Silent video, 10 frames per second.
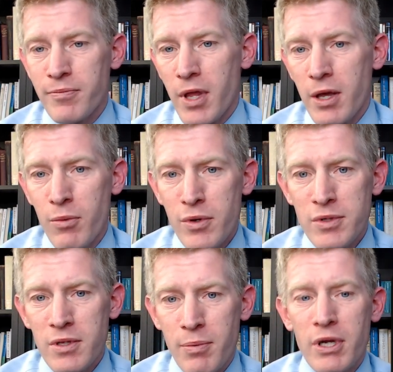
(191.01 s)
and we'll
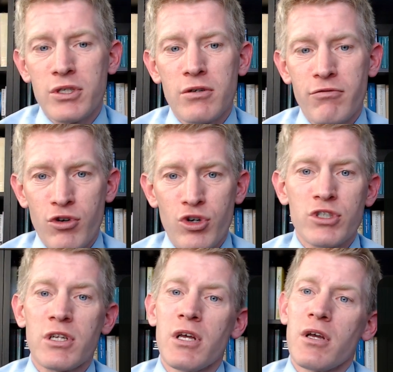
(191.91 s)
use the picture
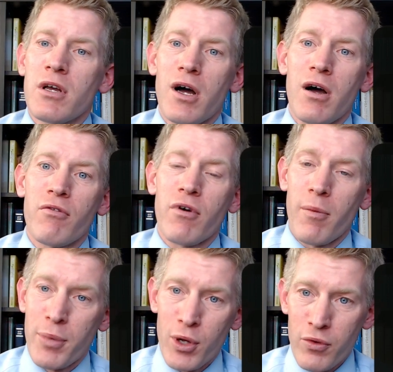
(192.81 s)
first of a
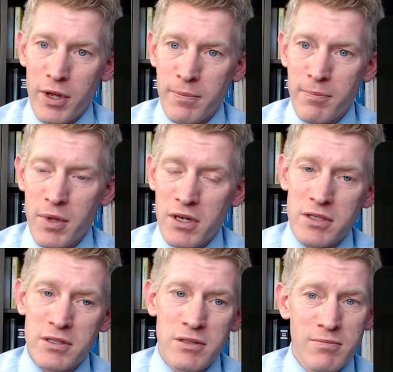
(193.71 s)
building
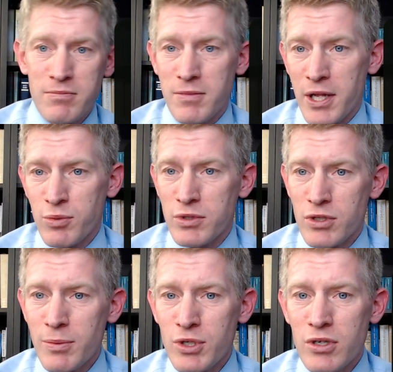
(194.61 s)
because that's what
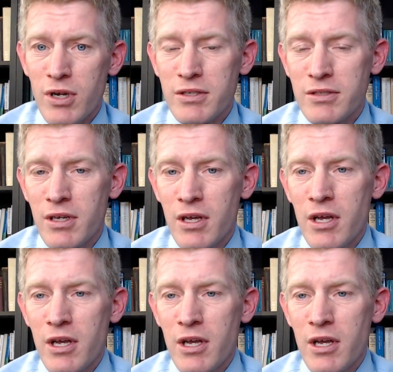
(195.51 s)
Scripture does.